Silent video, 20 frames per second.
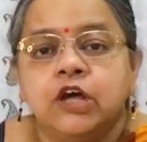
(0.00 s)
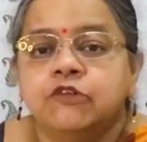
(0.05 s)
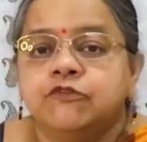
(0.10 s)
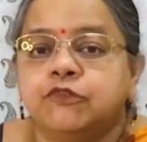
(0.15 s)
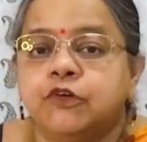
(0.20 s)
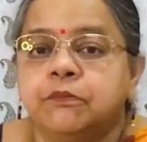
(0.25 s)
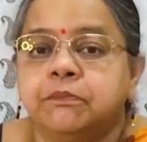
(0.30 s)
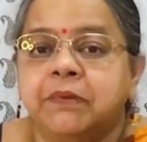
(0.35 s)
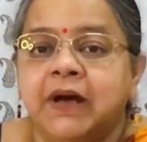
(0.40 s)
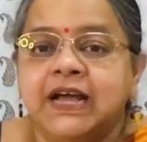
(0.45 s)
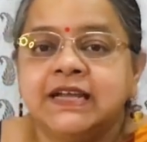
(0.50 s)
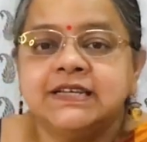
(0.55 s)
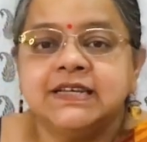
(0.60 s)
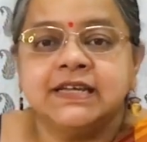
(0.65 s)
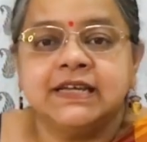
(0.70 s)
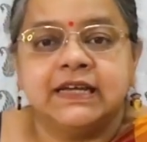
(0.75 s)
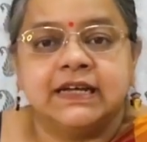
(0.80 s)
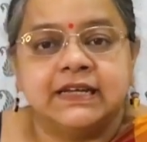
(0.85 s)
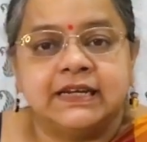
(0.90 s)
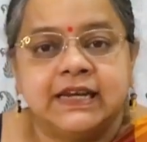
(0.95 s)
for
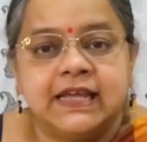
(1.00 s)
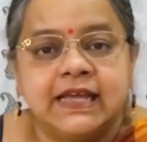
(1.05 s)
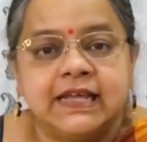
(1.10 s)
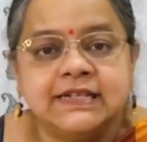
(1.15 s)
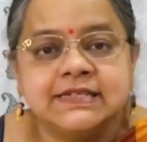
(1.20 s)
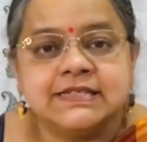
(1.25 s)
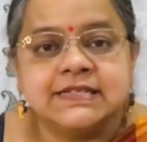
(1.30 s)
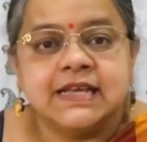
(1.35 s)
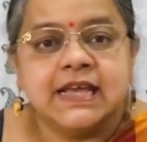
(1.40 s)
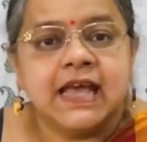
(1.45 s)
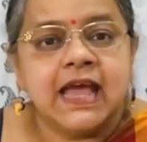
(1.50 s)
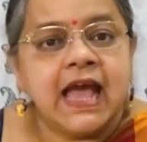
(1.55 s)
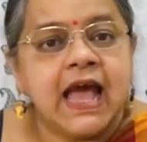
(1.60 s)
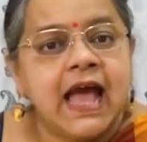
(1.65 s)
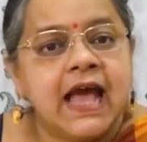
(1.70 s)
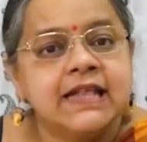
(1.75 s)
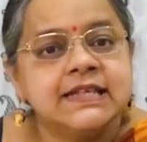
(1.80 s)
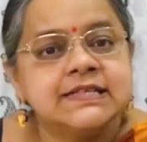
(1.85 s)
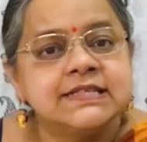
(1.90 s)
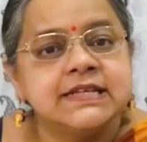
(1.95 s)
biting her nails
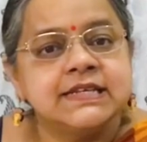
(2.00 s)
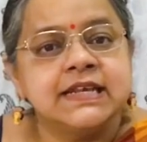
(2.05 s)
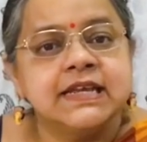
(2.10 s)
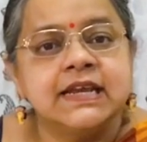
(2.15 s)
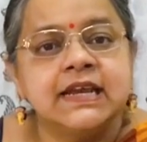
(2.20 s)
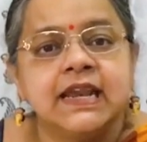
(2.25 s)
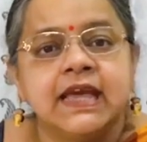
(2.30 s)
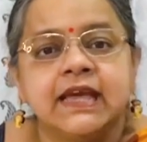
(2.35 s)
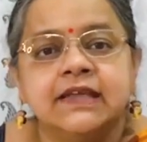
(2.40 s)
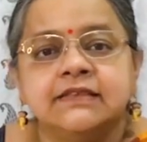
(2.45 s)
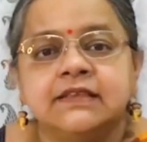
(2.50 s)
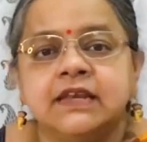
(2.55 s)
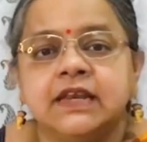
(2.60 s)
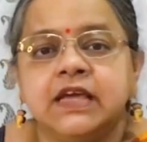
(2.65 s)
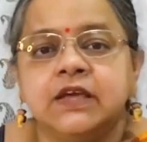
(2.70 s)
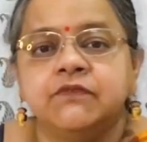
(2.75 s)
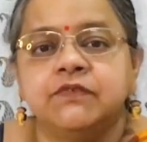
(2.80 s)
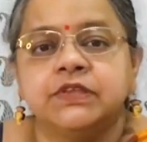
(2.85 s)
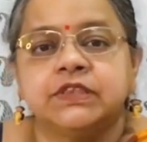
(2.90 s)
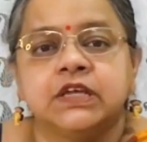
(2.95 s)
and sitting
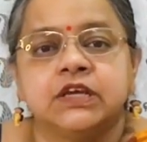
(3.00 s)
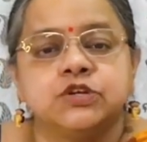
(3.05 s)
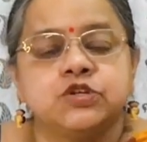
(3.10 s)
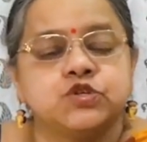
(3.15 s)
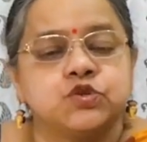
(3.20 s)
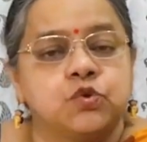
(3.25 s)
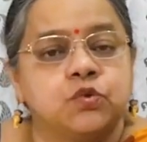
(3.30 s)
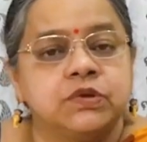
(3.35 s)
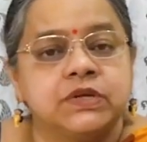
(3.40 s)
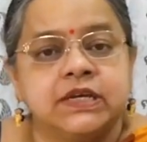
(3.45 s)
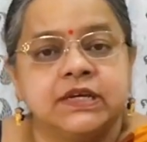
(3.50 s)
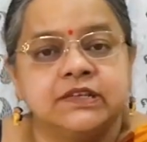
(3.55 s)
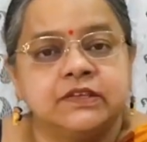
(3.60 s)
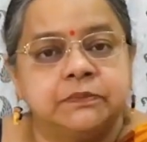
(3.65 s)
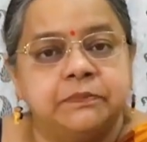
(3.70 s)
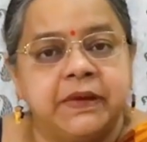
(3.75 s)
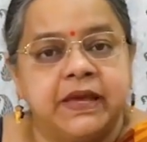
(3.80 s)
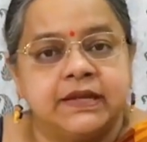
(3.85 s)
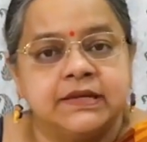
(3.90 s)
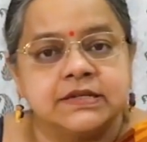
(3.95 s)
lazily with her shoulders
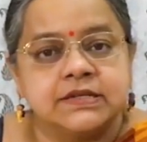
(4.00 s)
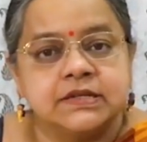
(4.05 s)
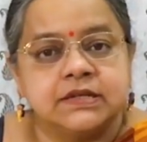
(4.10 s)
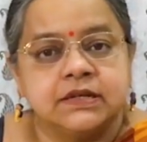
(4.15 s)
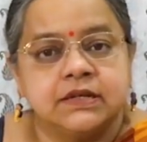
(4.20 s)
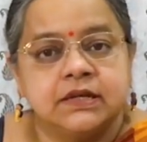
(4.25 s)
bent.